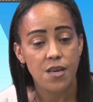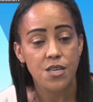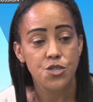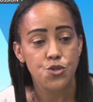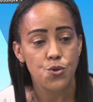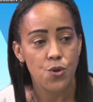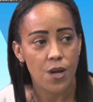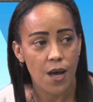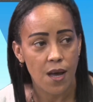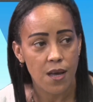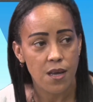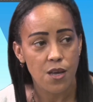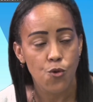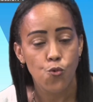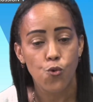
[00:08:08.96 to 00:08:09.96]
in
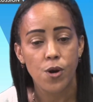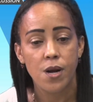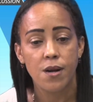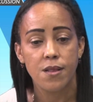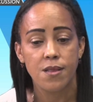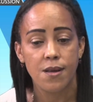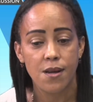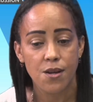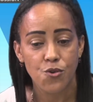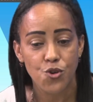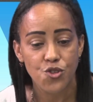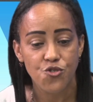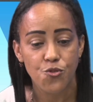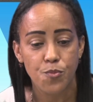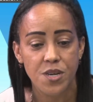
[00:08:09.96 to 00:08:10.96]
July, where they are
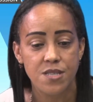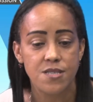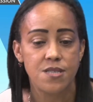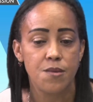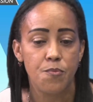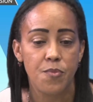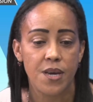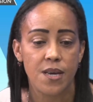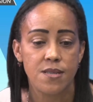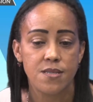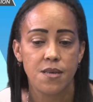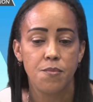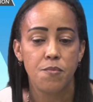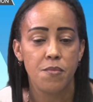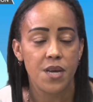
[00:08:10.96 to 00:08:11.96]
going to participate
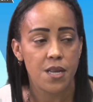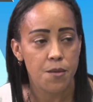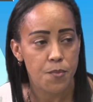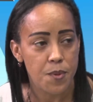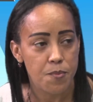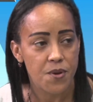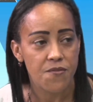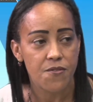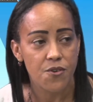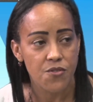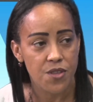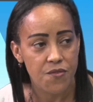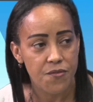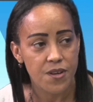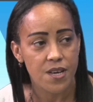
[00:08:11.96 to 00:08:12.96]
many people from
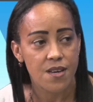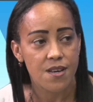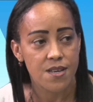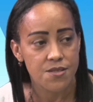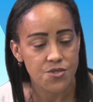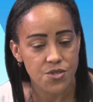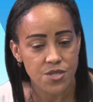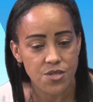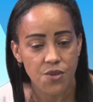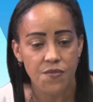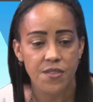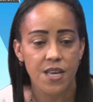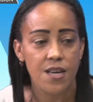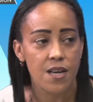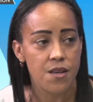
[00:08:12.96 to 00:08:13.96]
different countries of
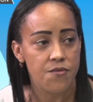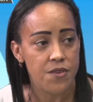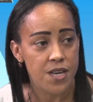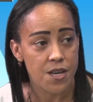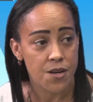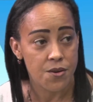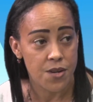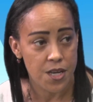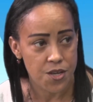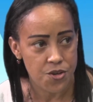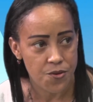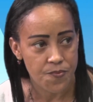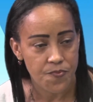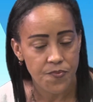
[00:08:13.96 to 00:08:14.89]
the Caribbean region.